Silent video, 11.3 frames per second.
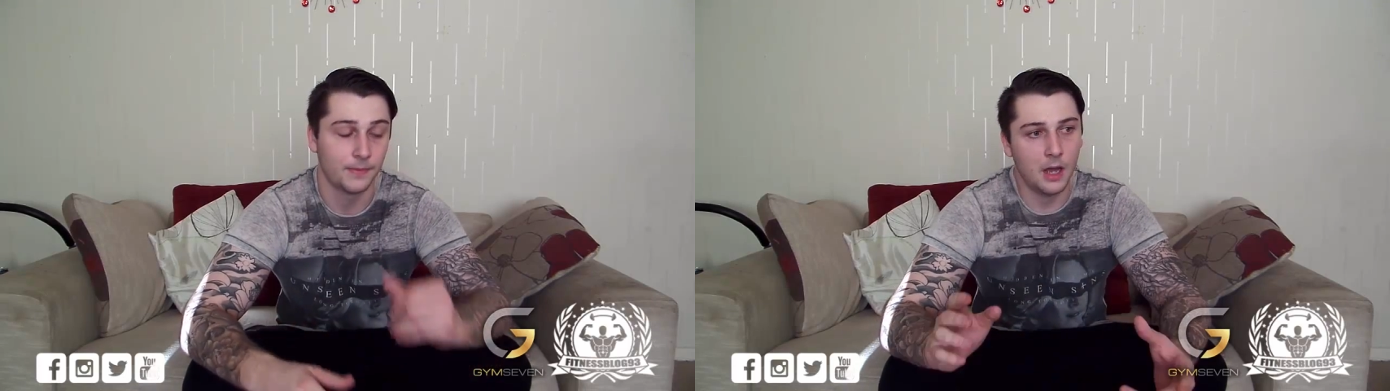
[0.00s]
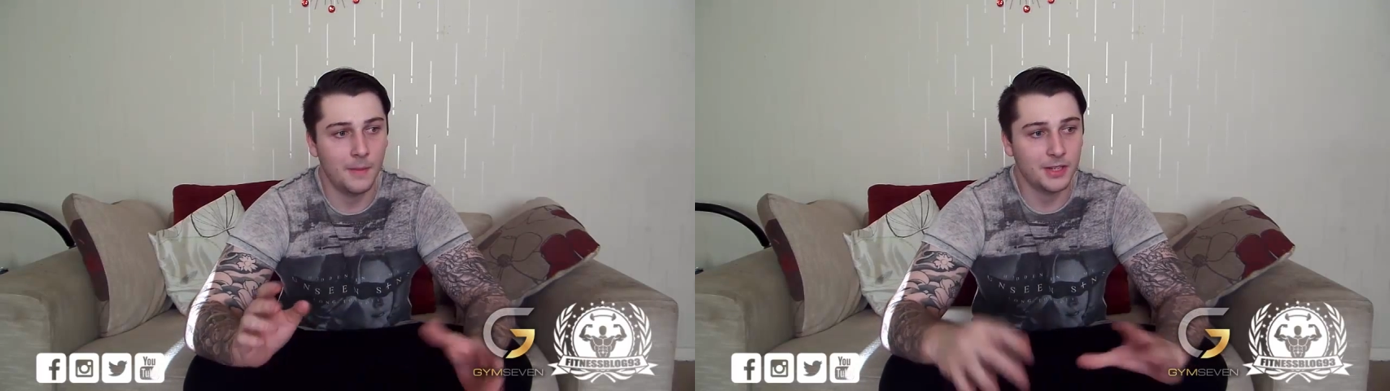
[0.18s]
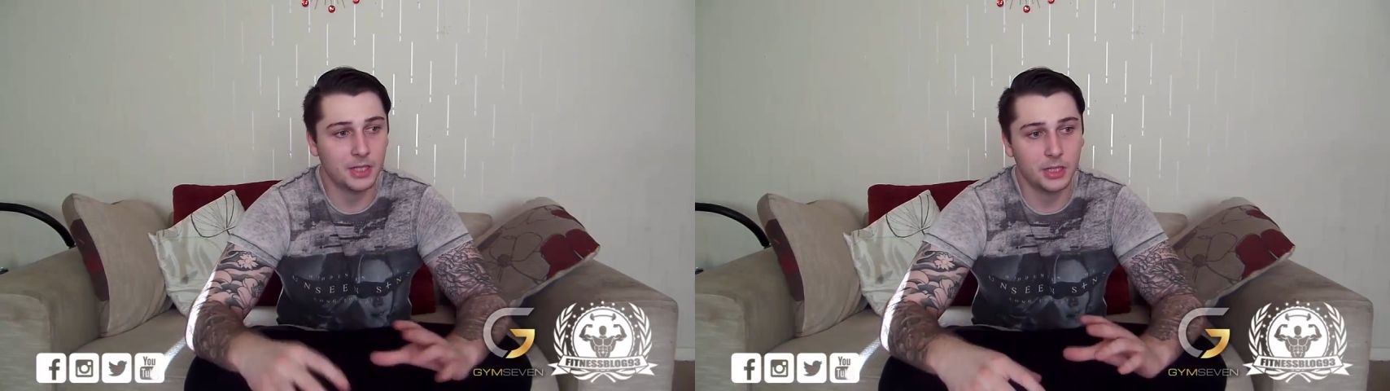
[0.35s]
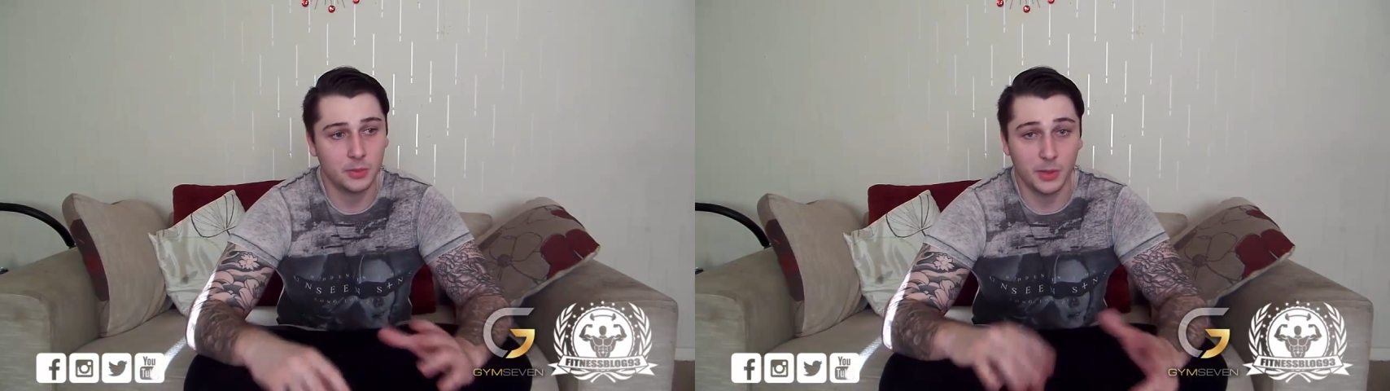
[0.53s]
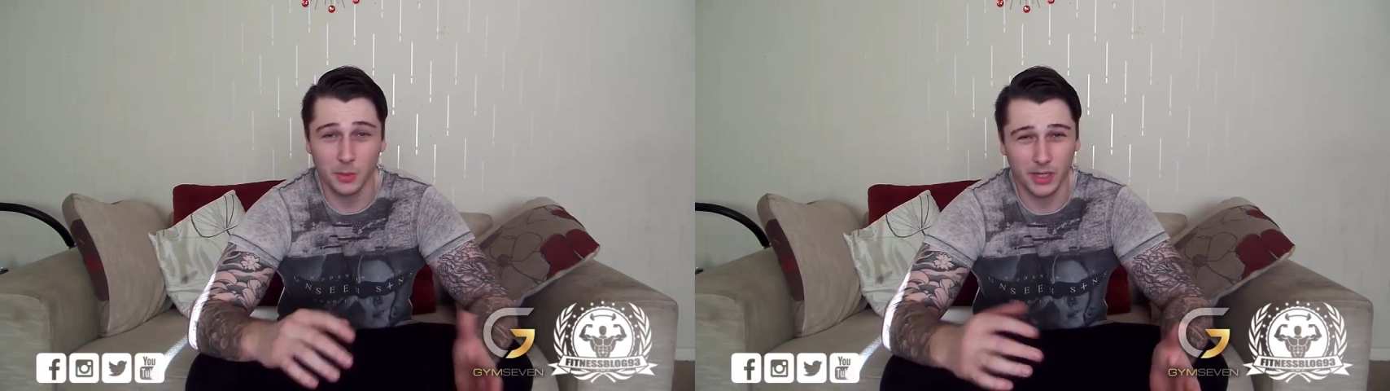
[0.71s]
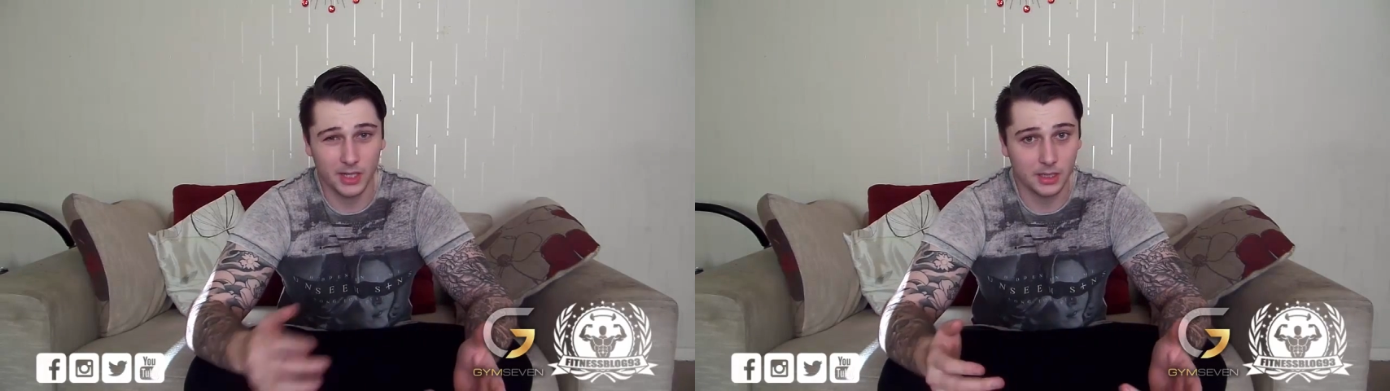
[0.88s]
I'm actually
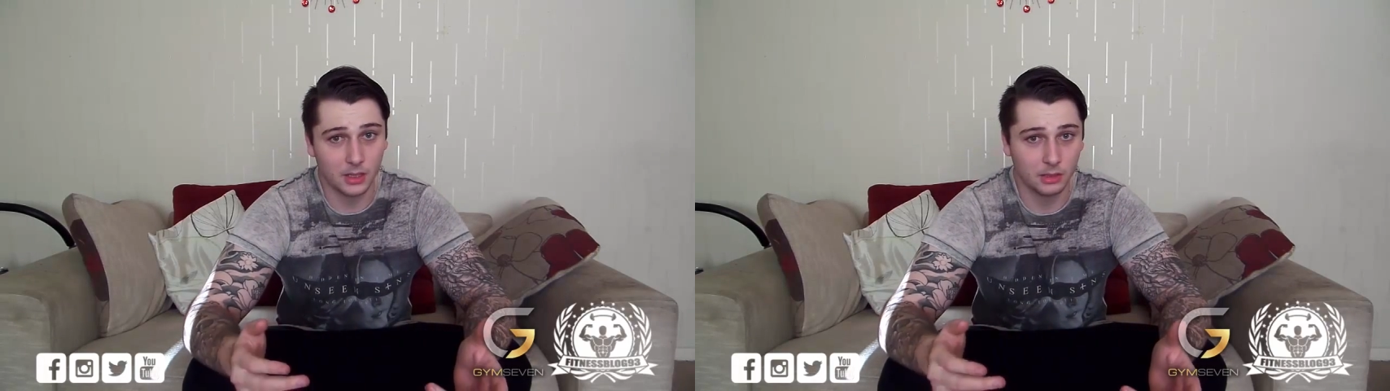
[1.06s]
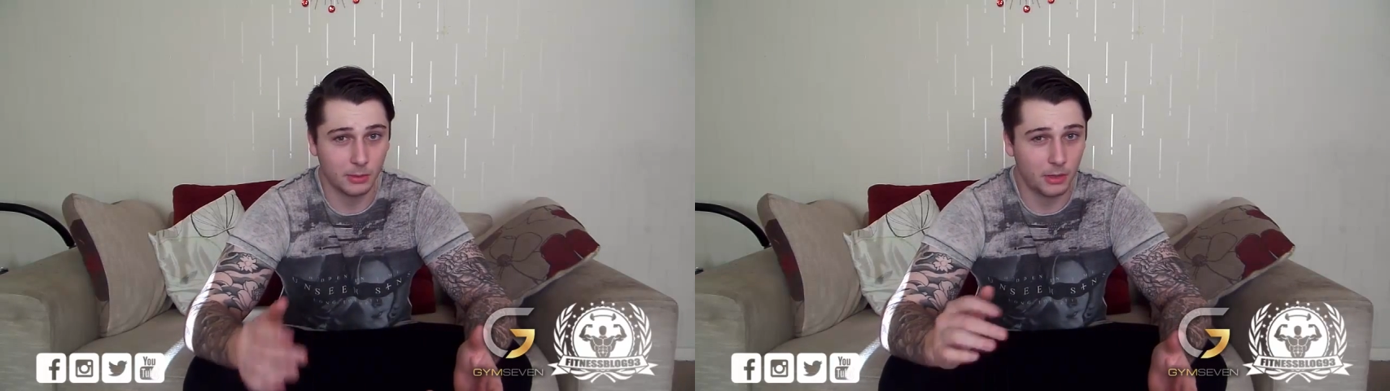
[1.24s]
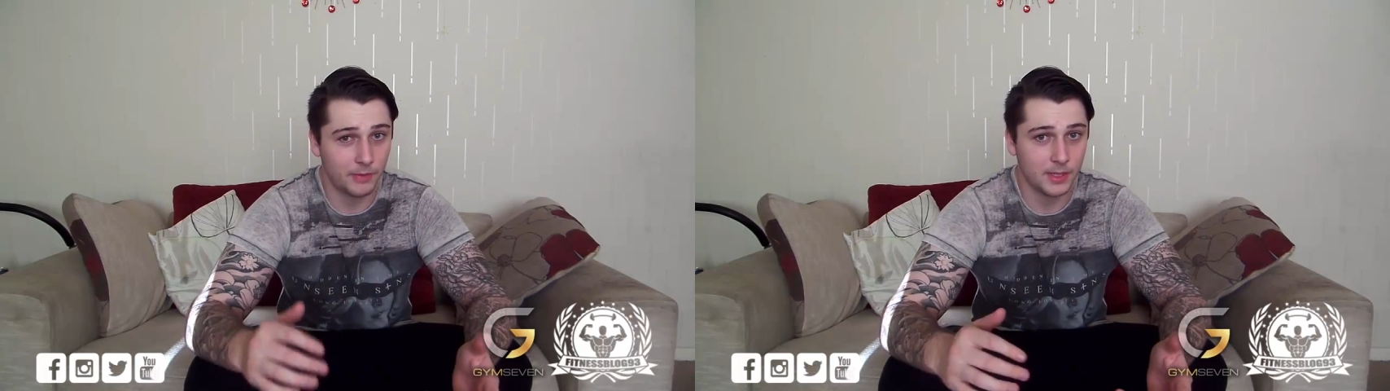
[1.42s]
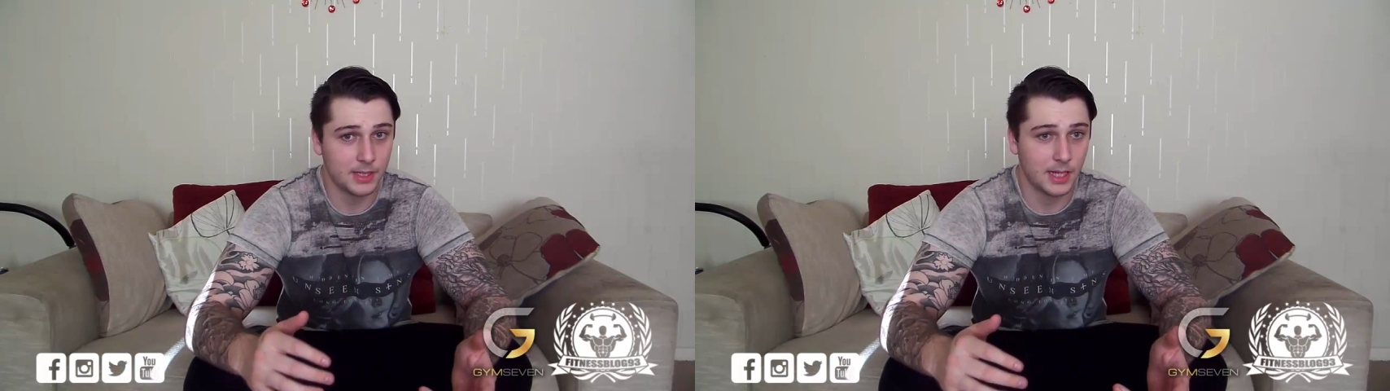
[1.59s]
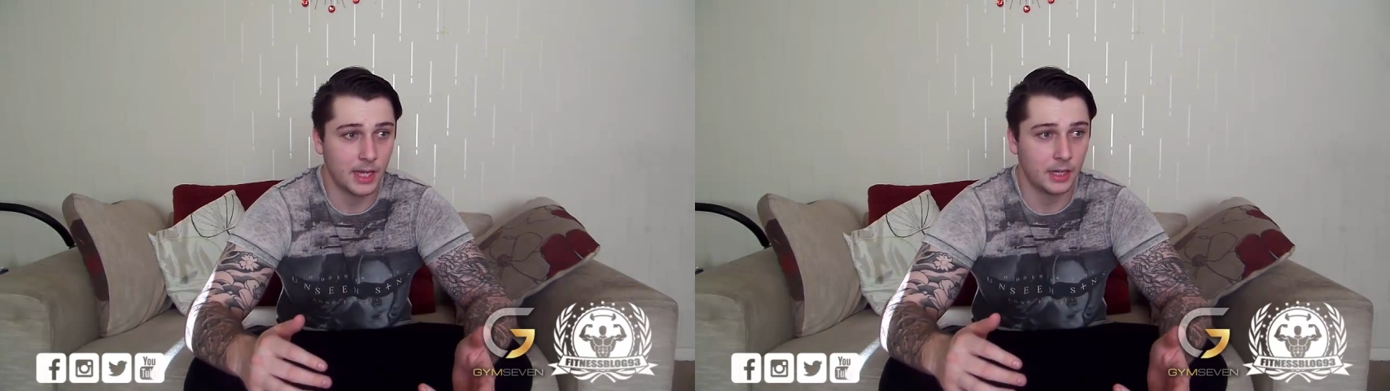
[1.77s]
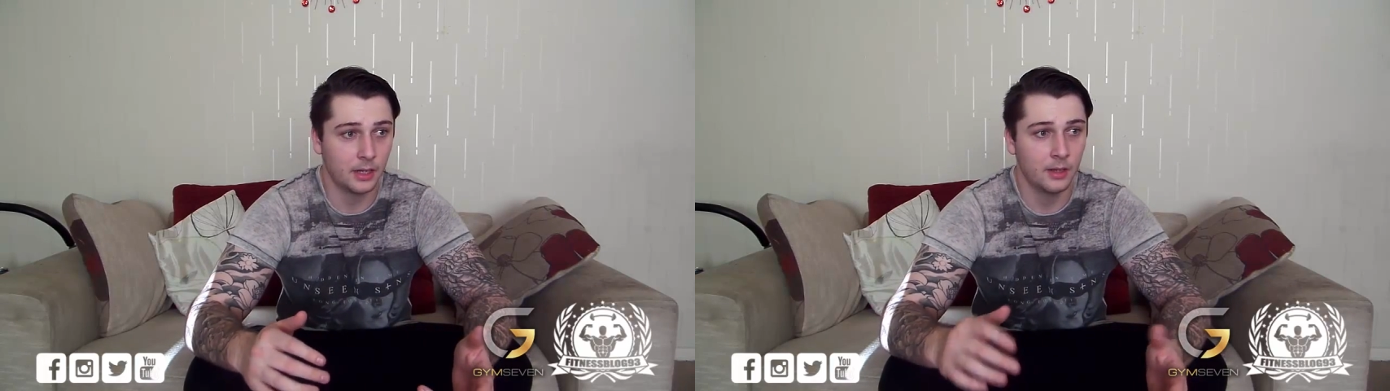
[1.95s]
21 years old, I'm a graphic
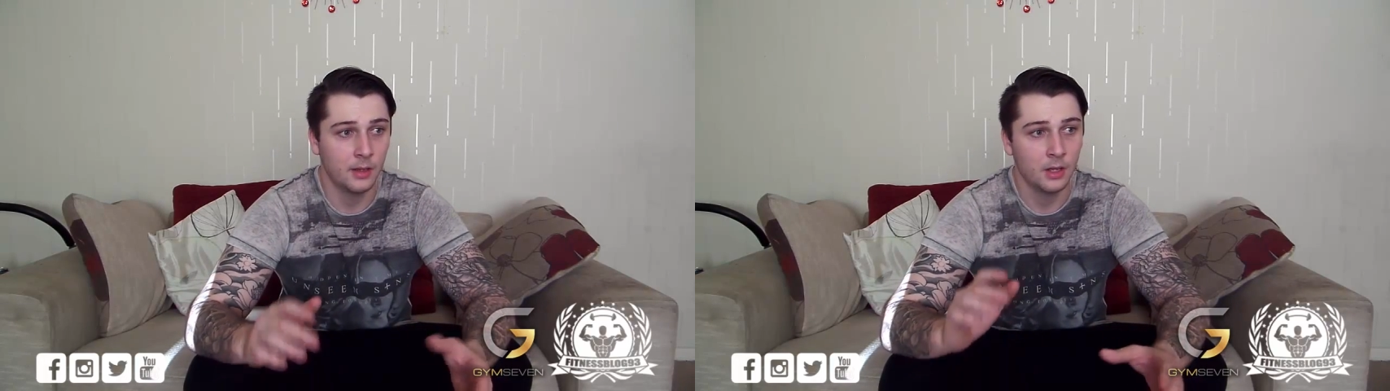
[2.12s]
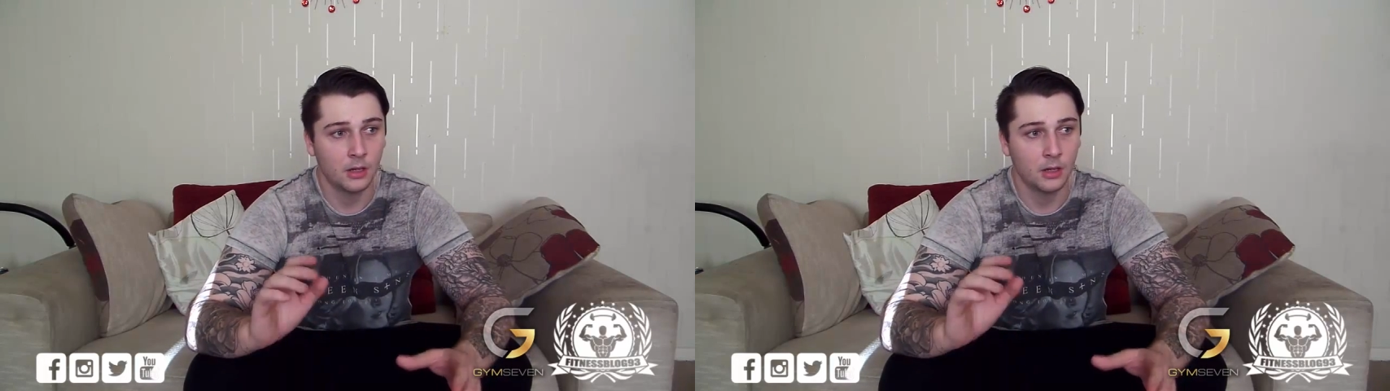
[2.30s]
designer.